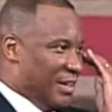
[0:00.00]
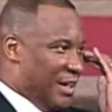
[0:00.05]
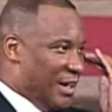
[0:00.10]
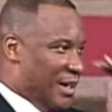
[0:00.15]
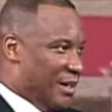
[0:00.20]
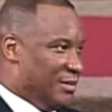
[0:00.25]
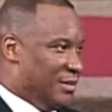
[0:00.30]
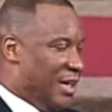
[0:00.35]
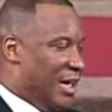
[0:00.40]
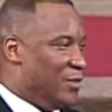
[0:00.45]

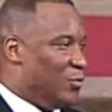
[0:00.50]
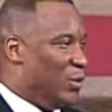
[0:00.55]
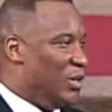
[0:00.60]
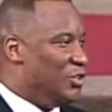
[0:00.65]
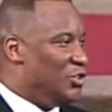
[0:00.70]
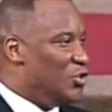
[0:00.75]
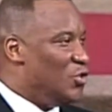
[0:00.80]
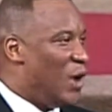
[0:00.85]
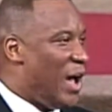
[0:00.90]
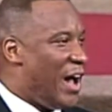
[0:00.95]
And
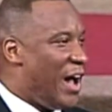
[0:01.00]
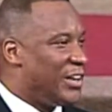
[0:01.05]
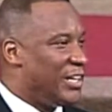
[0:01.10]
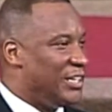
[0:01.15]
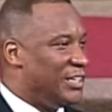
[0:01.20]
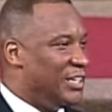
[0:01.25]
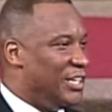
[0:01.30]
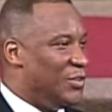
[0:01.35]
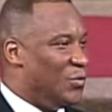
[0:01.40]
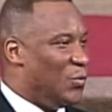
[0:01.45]
we knew how
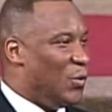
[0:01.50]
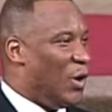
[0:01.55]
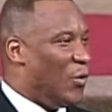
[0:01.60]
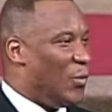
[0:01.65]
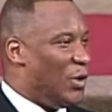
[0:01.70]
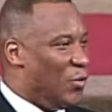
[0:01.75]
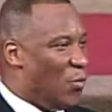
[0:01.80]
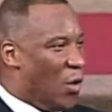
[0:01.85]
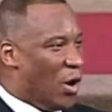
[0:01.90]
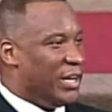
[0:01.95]
to get
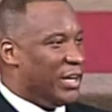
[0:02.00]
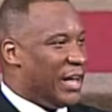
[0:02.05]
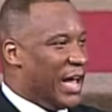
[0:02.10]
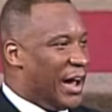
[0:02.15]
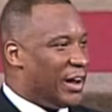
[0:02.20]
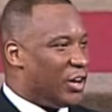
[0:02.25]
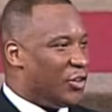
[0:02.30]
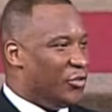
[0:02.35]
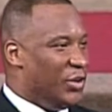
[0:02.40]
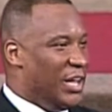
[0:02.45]
what we wanted
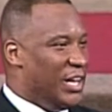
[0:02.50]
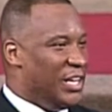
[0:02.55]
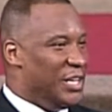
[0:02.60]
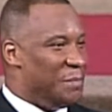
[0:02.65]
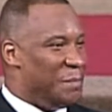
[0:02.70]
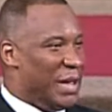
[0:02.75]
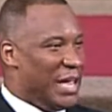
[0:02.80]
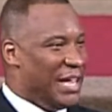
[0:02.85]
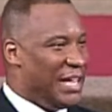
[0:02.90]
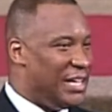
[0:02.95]
out of
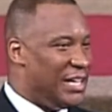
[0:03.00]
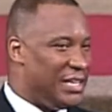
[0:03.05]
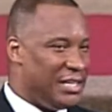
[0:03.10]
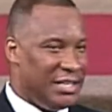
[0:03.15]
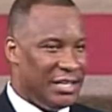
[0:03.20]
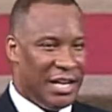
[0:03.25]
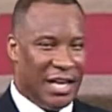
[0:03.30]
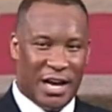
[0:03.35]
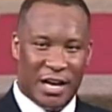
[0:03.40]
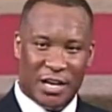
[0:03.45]
any
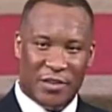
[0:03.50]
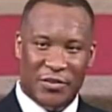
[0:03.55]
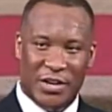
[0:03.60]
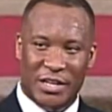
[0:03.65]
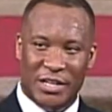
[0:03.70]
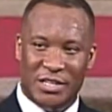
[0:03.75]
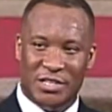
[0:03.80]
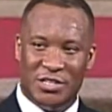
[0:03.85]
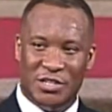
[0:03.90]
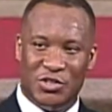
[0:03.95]
man, out of
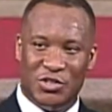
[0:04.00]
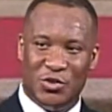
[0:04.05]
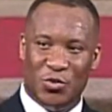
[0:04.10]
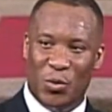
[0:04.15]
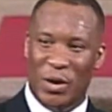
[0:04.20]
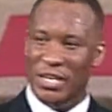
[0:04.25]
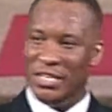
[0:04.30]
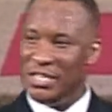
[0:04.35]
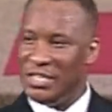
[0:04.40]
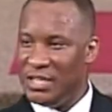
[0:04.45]
any
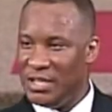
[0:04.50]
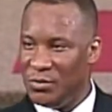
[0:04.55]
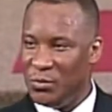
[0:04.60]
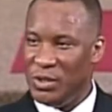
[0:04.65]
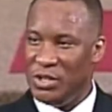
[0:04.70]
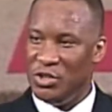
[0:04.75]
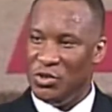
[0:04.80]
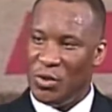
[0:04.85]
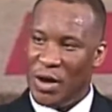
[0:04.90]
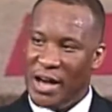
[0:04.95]
situation.
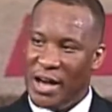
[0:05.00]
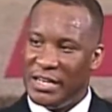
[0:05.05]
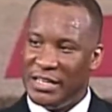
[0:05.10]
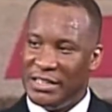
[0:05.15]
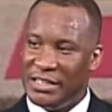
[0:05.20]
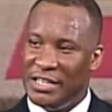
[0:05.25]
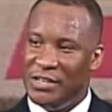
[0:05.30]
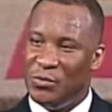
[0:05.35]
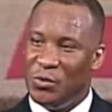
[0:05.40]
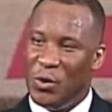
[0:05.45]
We knew how to
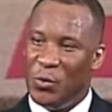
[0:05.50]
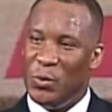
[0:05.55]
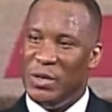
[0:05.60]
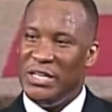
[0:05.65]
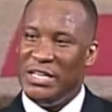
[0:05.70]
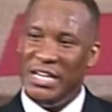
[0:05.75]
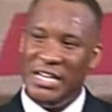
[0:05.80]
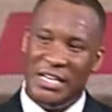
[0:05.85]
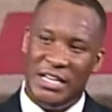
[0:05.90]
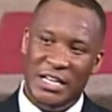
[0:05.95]
get what
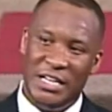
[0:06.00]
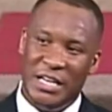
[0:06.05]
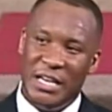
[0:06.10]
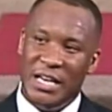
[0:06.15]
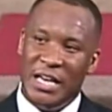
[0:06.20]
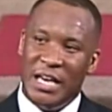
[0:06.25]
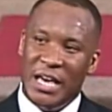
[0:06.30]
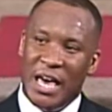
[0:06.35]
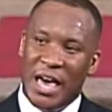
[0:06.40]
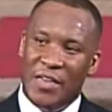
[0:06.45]
we needed.
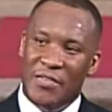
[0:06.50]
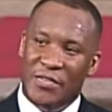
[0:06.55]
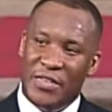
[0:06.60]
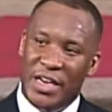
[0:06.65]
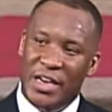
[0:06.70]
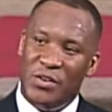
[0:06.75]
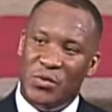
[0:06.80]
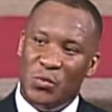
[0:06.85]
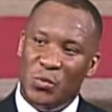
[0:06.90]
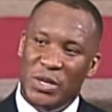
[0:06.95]
And
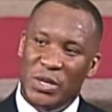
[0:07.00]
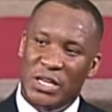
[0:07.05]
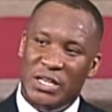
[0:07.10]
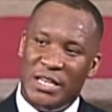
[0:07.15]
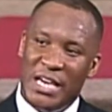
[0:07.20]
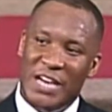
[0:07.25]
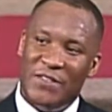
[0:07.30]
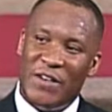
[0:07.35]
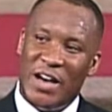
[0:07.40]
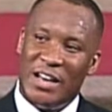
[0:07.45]
then we
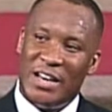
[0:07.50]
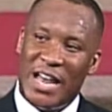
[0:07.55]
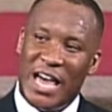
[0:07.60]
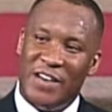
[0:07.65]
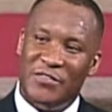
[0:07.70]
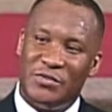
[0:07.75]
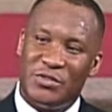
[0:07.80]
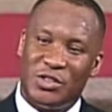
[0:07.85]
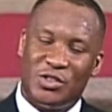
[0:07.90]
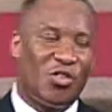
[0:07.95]
gave our
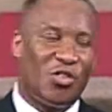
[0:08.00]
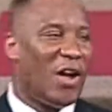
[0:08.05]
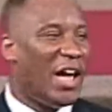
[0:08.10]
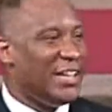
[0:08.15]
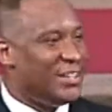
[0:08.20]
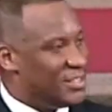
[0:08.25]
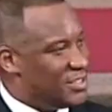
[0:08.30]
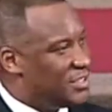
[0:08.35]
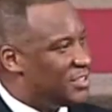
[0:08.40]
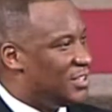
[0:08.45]
life to
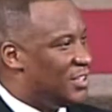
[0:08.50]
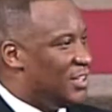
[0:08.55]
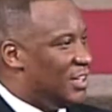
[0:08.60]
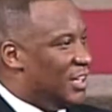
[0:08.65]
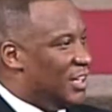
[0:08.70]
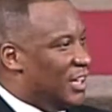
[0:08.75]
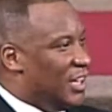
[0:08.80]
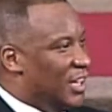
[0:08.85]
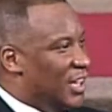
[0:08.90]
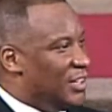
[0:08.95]
Christ.
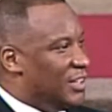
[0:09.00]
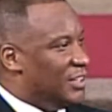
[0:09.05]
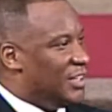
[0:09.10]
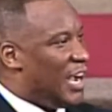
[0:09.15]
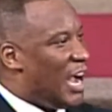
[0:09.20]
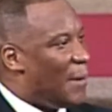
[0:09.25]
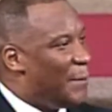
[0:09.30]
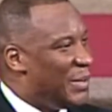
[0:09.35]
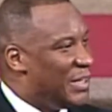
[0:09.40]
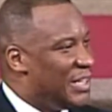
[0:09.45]
And
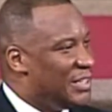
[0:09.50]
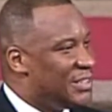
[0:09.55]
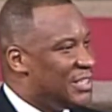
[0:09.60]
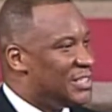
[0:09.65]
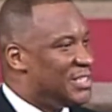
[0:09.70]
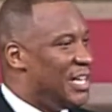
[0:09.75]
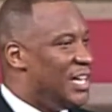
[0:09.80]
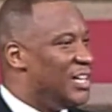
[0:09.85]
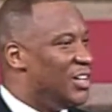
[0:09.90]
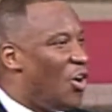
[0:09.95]
God began
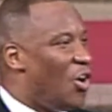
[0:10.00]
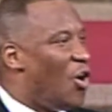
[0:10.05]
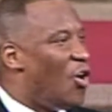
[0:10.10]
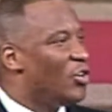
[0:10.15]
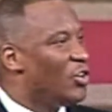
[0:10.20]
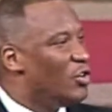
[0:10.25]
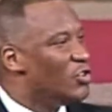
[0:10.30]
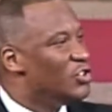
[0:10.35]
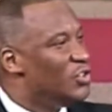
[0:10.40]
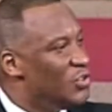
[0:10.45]
to take
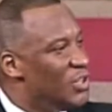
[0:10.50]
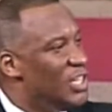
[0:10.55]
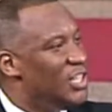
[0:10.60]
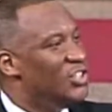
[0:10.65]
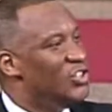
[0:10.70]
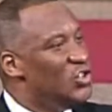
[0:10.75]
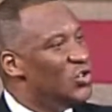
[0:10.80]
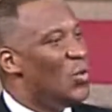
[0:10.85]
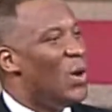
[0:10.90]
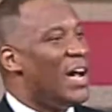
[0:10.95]
all those
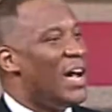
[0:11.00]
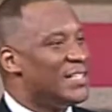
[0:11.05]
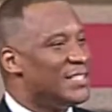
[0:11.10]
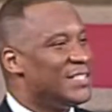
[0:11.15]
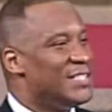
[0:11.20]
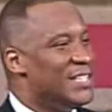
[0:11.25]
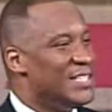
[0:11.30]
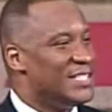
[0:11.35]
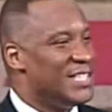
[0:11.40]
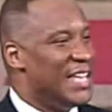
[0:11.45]
unique
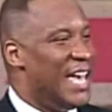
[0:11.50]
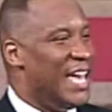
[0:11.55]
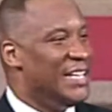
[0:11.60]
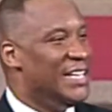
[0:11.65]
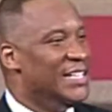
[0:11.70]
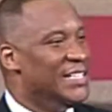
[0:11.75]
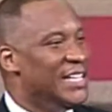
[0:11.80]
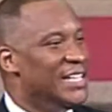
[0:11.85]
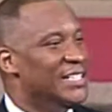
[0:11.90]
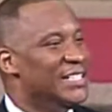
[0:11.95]
nuances, and
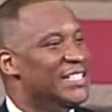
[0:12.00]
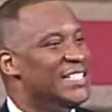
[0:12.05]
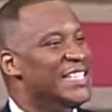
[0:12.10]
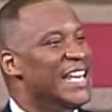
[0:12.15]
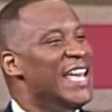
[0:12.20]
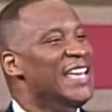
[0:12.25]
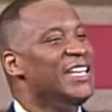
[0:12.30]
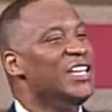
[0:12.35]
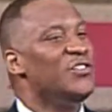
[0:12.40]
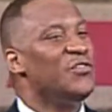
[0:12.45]
he didn't
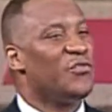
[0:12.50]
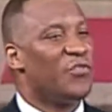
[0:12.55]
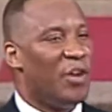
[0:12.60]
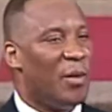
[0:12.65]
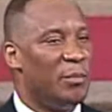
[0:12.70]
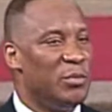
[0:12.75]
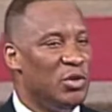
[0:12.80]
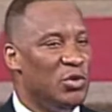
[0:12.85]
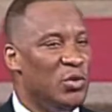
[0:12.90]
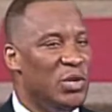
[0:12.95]
take it
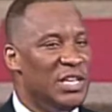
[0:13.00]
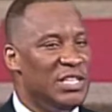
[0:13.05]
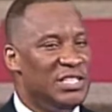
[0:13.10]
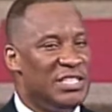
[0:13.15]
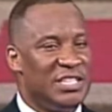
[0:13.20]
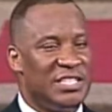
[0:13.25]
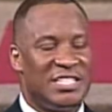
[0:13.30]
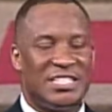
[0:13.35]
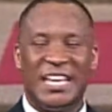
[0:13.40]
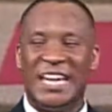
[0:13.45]
from you. He
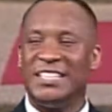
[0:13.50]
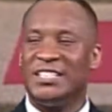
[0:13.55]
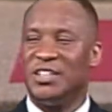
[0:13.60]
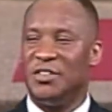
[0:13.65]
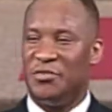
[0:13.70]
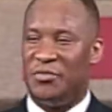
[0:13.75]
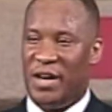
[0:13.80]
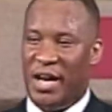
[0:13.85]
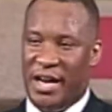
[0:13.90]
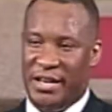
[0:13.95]
just
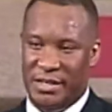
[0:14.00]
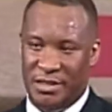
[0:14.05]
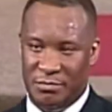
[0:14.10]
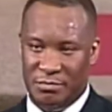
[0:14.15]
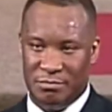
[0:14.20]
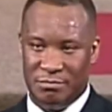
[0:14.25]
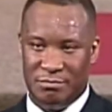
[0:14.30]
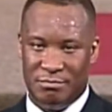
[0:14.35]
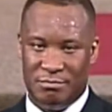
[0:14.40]
sanctified it.